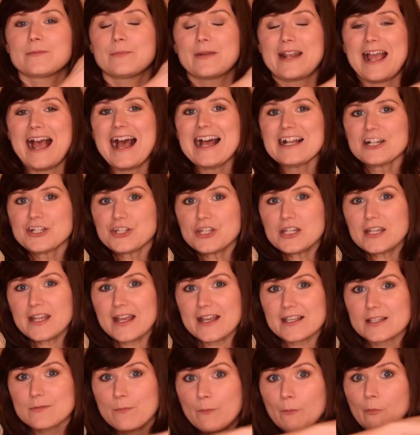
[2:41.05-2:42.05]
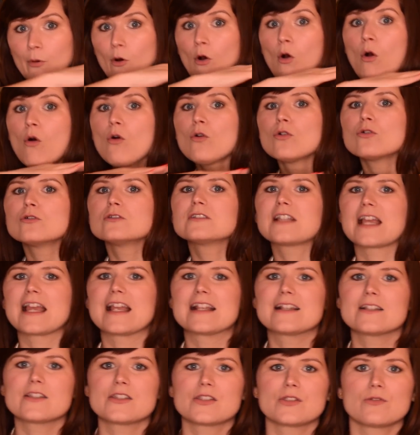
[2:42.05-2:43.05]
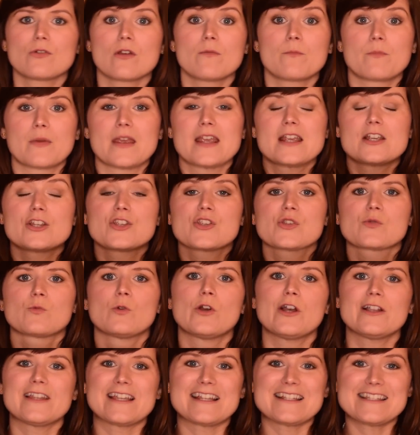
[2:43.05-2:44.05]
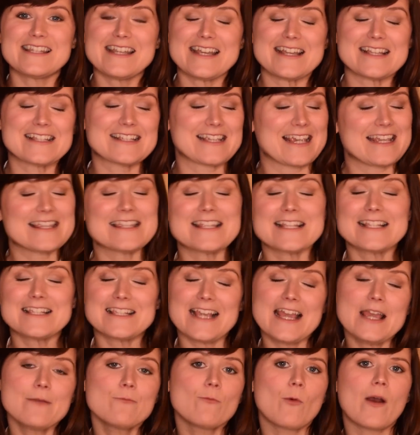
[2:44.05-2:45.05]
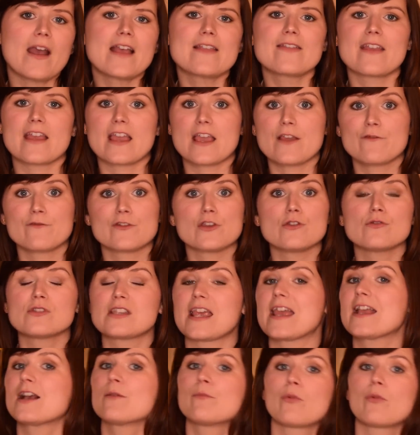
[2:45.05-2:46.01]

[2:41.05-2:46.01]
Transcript: but it actually gets pulled into a big swirling disk in the same way that if you take a